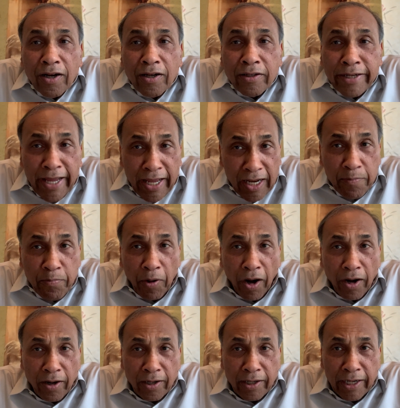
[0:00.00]
dairy
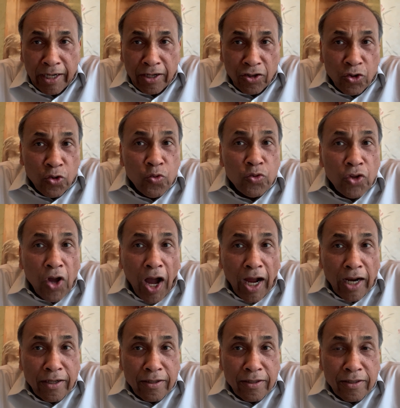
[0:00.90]
product and do
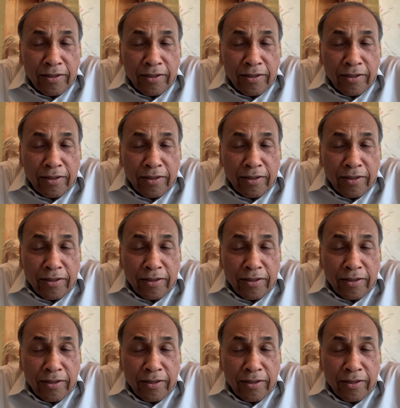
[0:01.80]
not